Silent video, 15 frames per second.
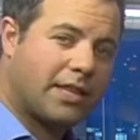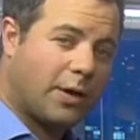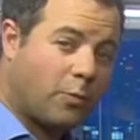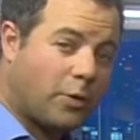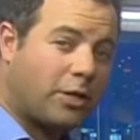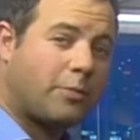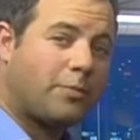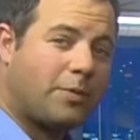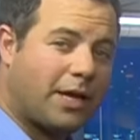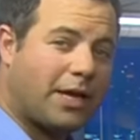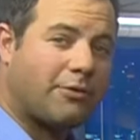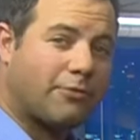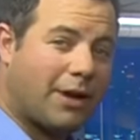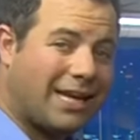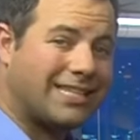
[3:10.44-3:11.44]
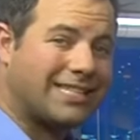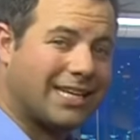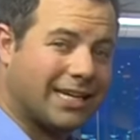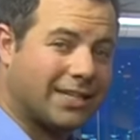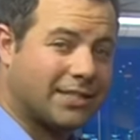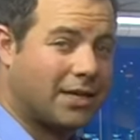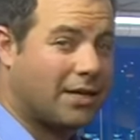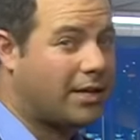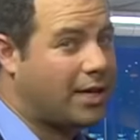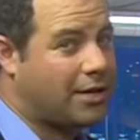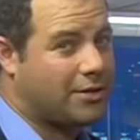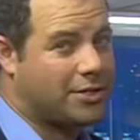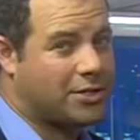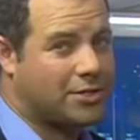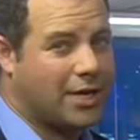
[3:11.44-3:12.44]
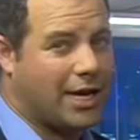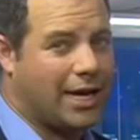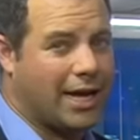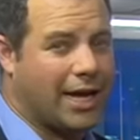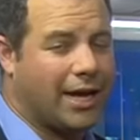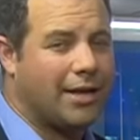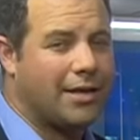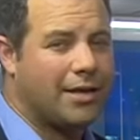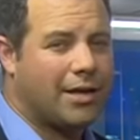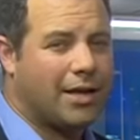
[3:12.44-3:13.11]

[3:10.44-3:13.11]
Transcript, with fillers: they will be racing, certainly in Australia,